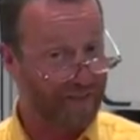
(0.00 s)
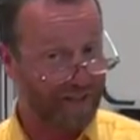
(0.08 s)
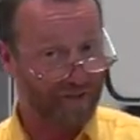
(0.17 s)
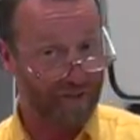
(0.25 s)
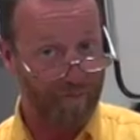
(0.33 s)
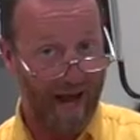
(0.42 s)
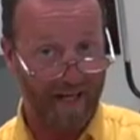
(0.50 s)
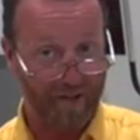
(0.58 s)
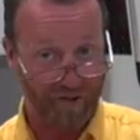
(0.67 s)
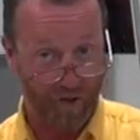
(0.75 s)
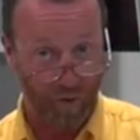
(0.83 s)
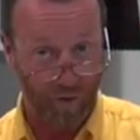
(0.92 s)
The kids are back
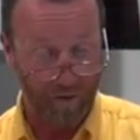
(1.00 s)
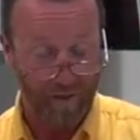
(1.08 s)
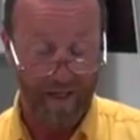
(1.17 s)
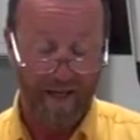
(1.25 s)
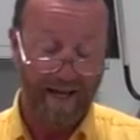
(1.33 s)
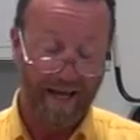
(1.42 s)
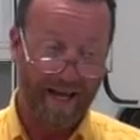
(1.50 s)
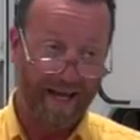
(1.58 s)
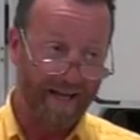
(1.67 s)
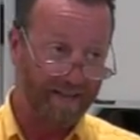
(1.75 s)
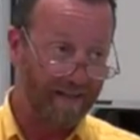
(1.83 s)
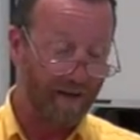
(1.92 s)
in school
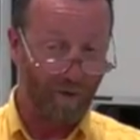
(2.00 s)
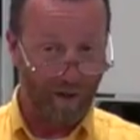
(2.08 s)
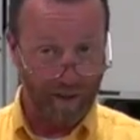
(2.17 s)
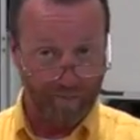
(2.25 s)
and we're